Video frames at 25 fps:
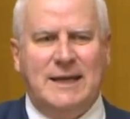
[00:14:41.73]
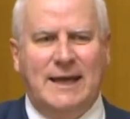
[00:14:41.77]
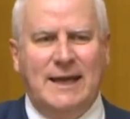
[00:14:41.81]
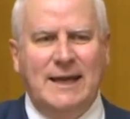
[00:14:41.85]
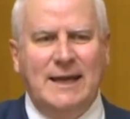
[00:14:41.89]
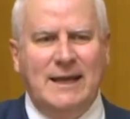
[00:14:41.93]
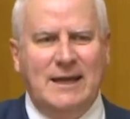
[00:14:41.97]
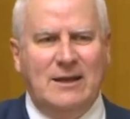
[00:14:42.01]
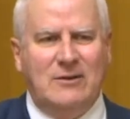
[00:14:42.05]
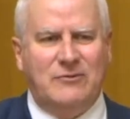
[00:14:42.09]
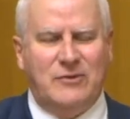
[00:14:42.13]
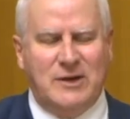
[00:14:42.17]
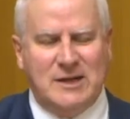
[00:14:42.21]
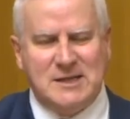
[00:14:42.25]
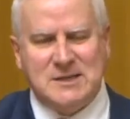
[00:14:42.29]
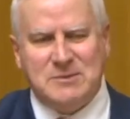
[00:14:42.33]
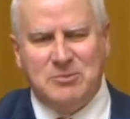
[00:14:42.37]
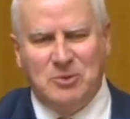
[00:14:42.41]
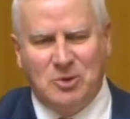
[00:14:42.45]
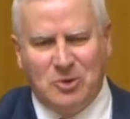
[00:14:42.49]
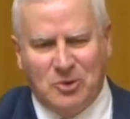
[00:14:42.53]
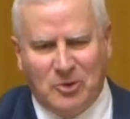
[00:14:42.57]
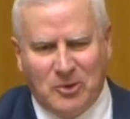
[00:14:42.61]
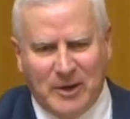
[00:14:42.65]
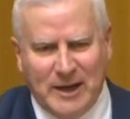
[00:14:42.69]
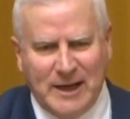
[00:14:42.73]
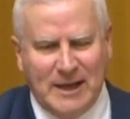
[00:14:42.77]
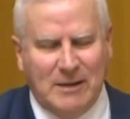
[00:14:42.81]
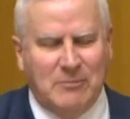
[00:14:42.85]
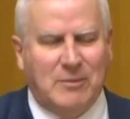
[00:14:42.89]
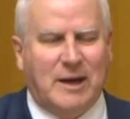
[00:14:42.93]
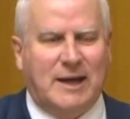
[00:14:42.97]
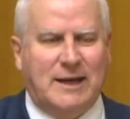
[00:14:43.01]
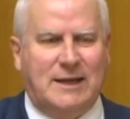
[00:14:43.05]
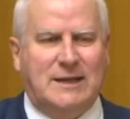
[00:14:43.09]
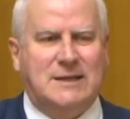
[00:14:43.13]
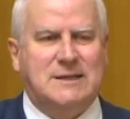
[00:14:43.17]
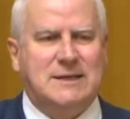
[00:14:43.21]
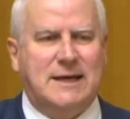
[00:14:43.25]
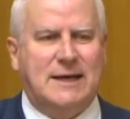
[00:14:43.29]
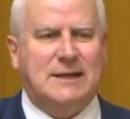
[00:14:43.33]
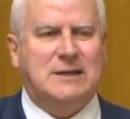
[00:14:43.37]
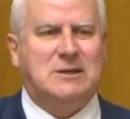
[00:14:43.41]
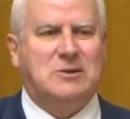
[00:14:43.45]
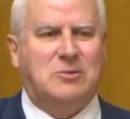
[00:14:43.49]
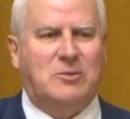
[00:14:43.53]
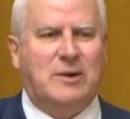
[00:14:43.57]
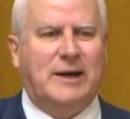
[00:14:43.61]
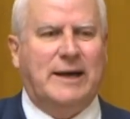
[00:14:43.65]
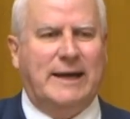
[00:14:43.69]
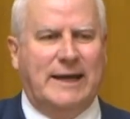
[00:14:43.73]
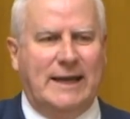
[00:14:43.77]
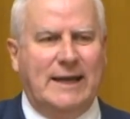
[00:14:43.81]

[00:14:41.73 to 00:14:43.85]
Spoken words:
any investment or any money tucked away